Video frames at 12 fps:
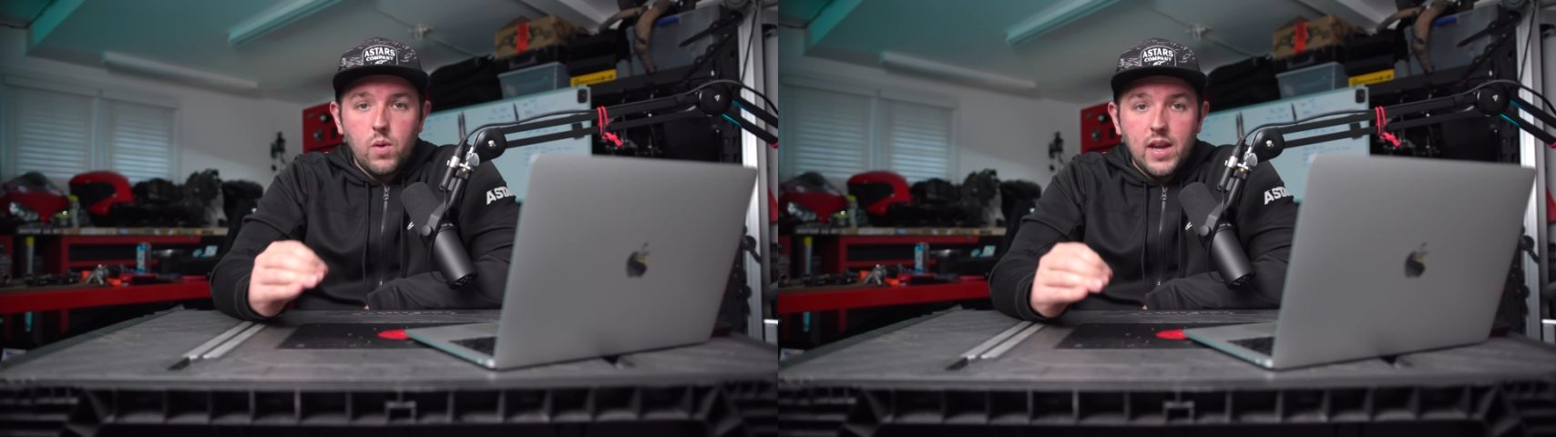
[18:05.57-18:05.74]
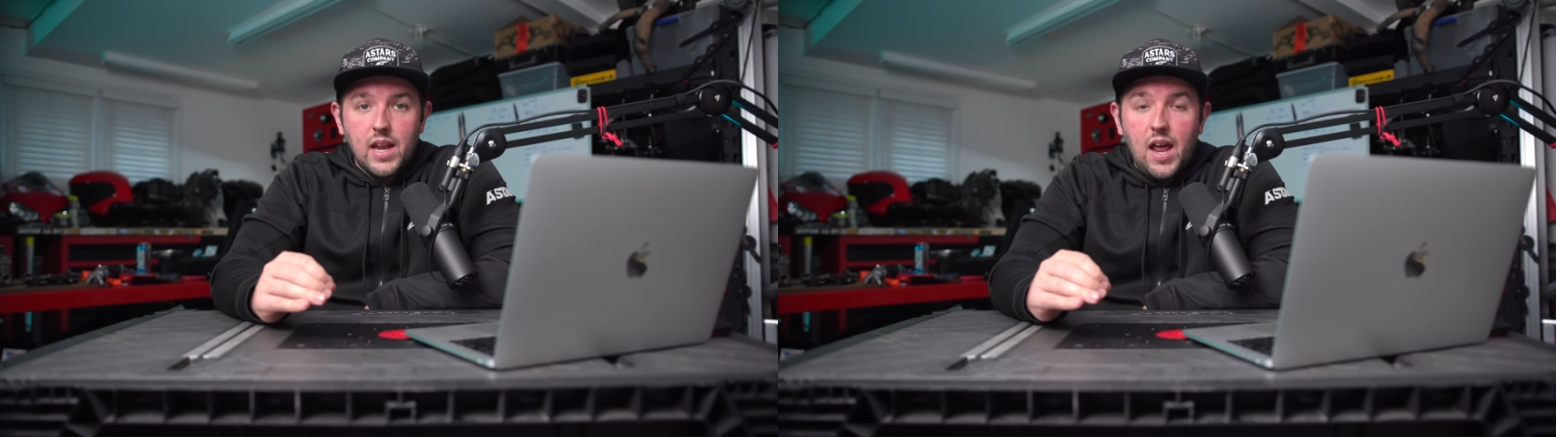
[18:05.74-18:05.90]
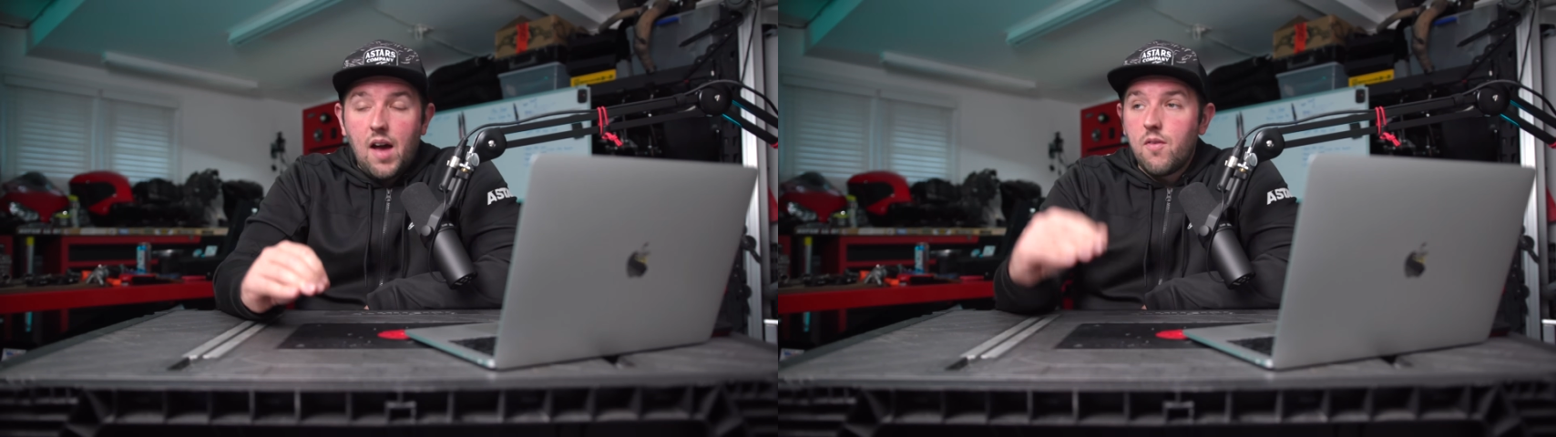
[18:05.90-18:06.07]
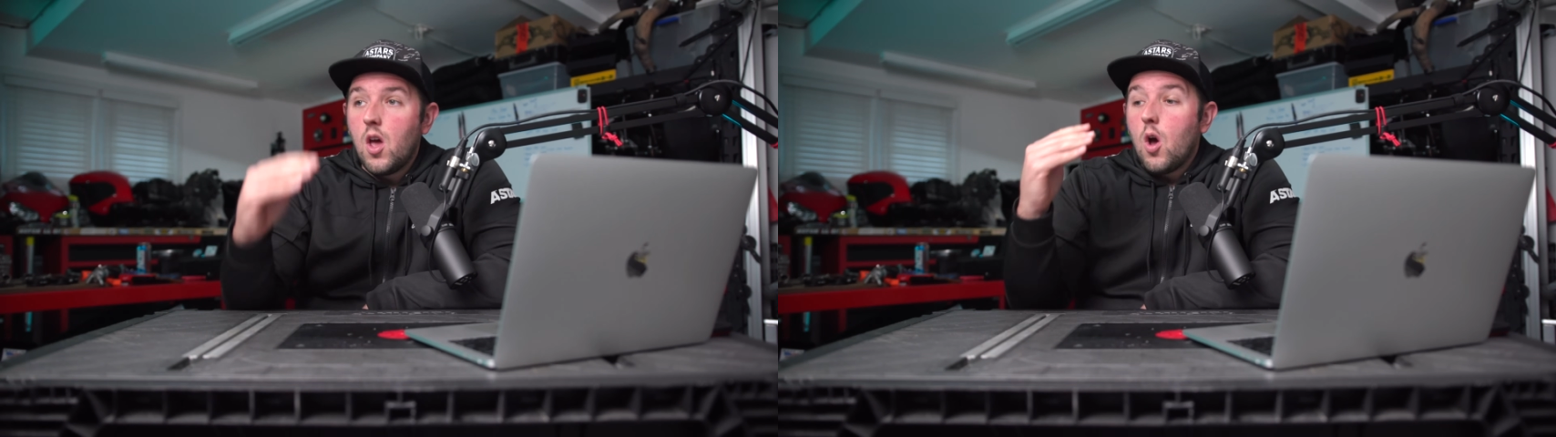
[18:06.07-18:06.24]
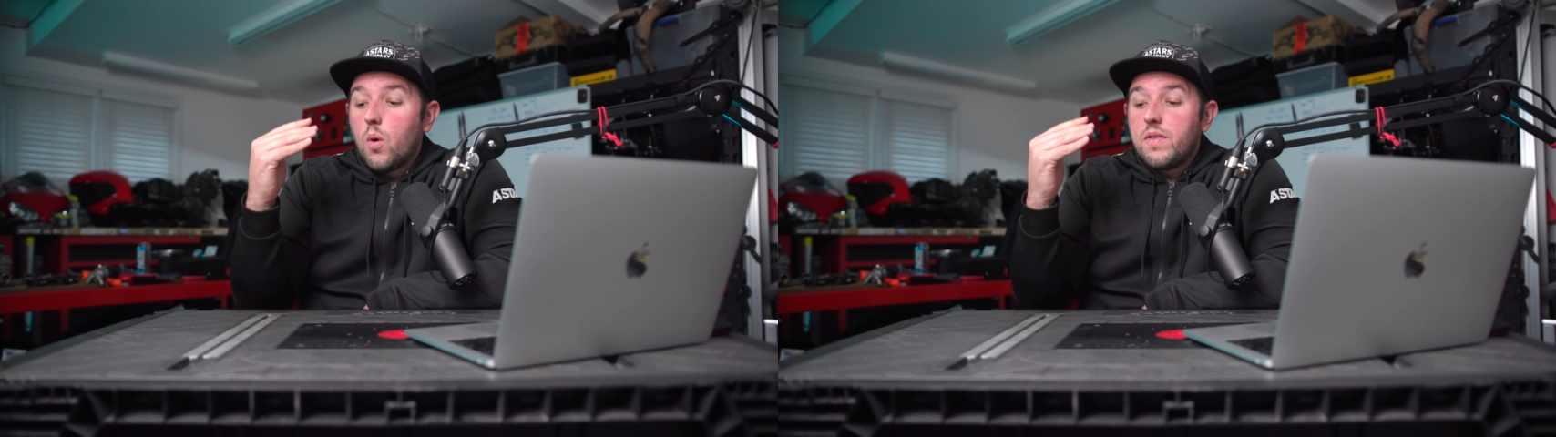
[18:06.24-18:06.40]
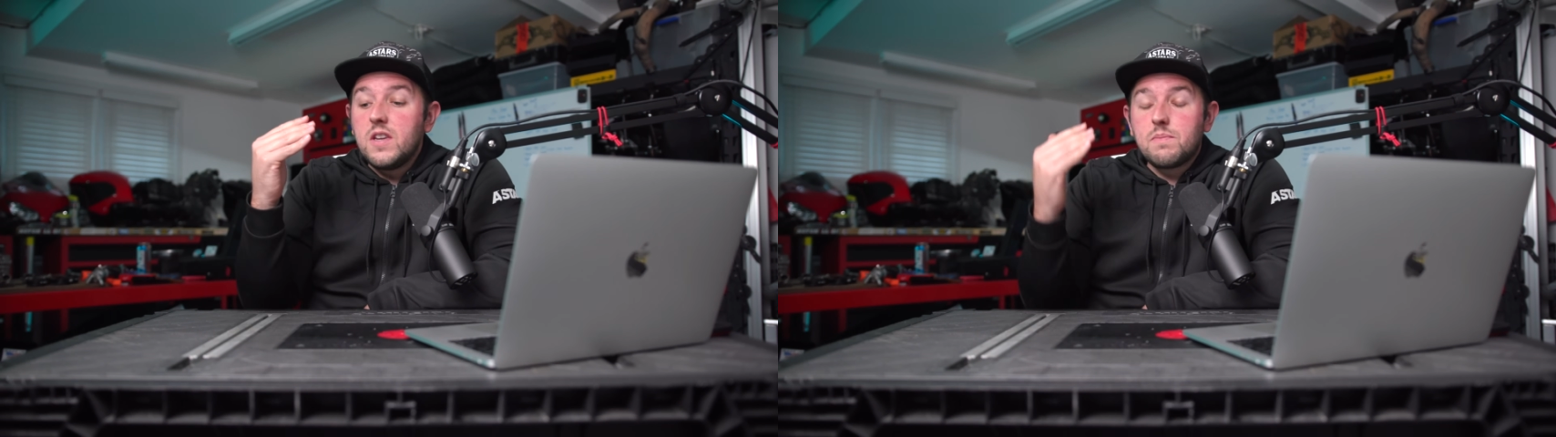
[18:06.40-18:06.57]
we can have.
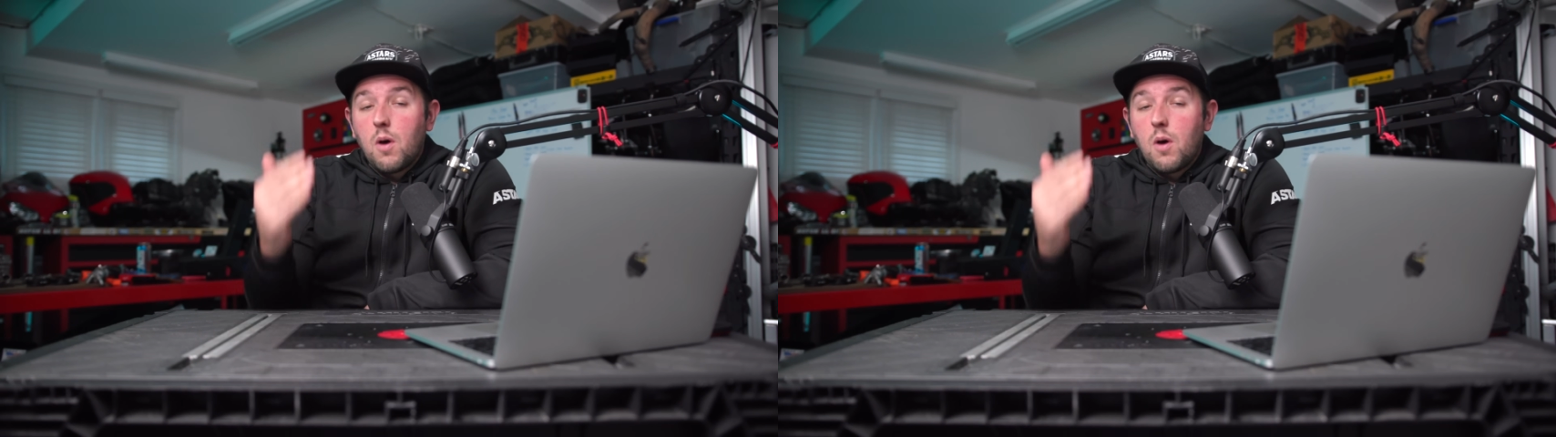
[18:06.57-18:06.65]
When these